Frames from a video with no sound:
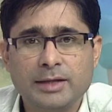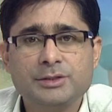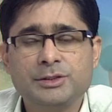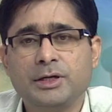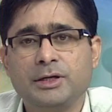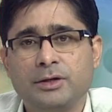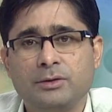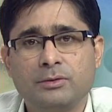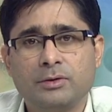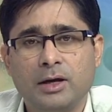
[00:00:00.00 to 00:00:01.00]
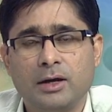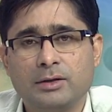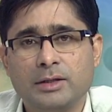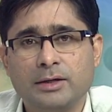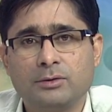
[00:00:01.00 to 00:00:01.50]
ancient, you know,
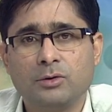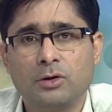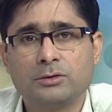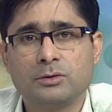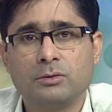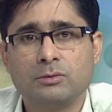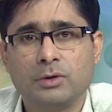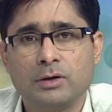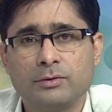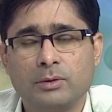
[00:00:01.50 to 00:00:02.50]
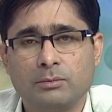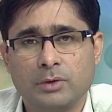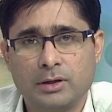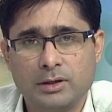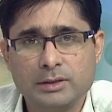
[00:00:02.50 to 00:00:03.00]
that would also one of the
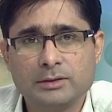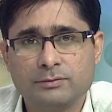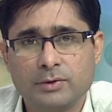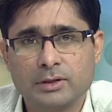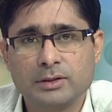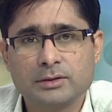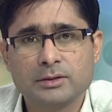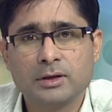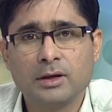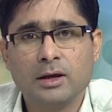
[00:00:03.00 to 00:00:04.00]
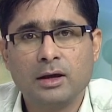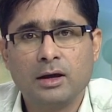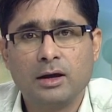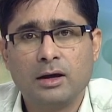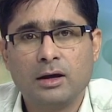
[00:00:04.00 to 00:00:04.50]
reason for this.
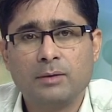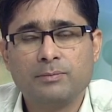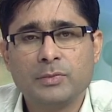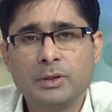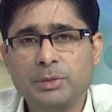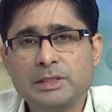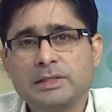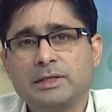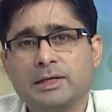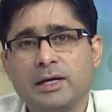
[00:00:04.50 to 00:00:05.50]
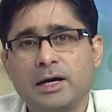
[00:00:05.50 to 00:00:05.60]
the basic